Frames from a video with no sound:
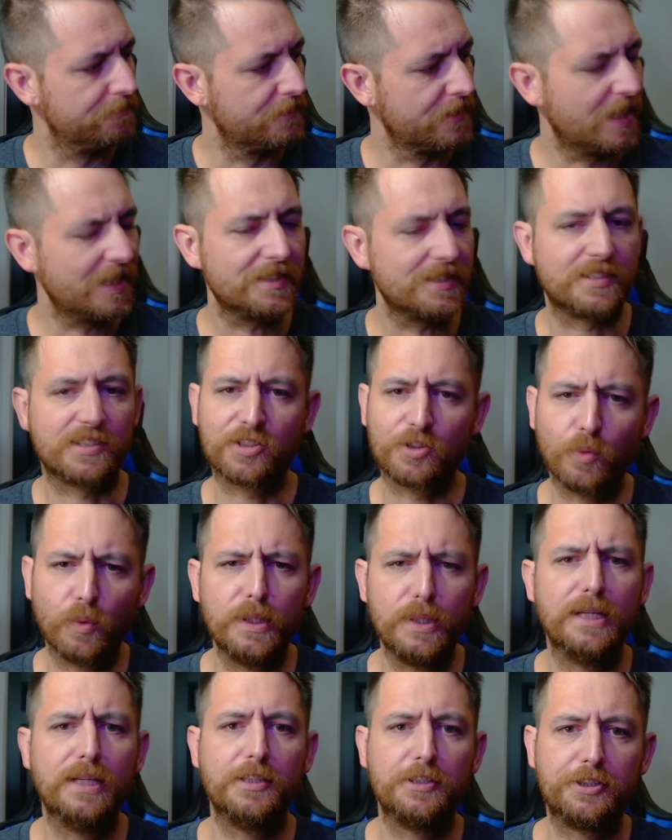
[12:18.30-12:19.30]
kind of
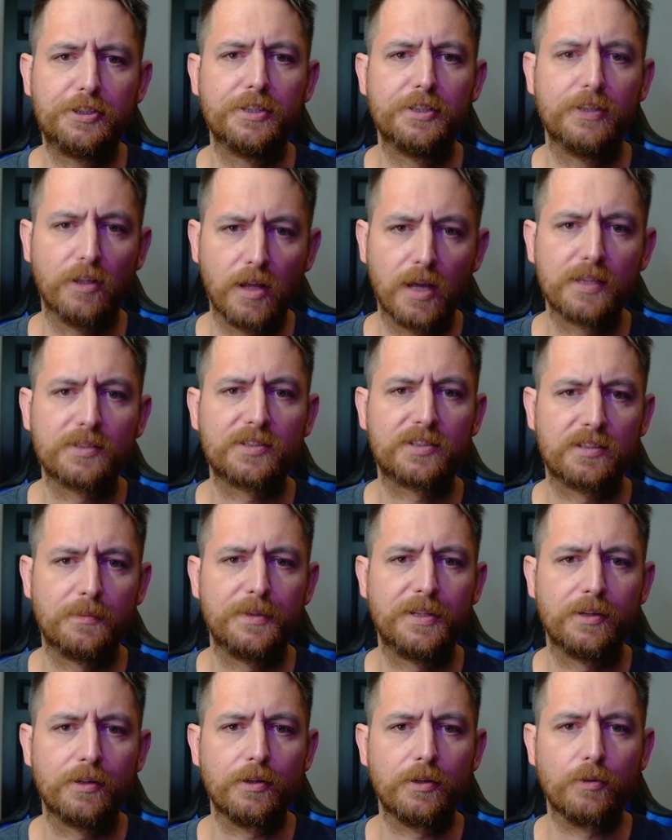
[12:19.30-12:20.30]
squished and lost some
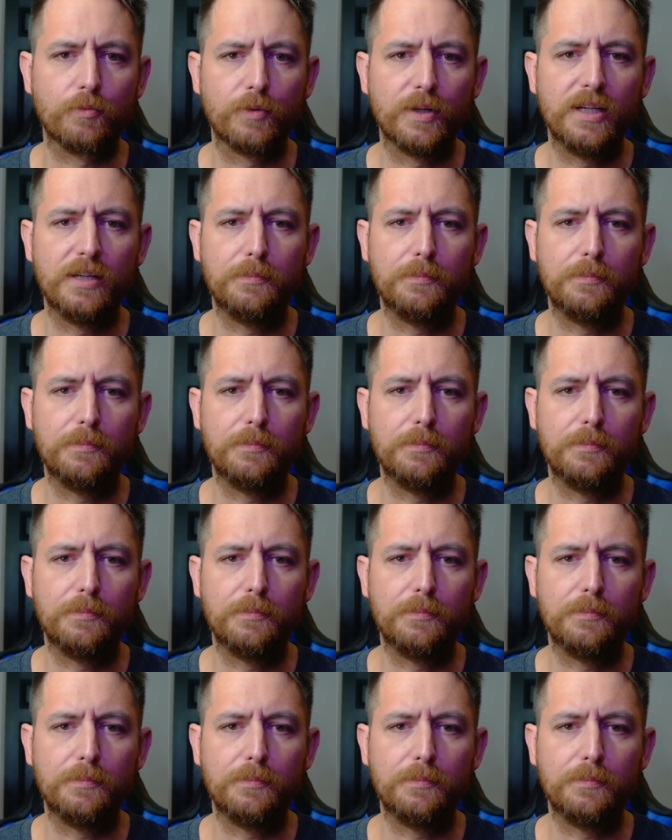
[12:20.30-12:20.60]
of their grip.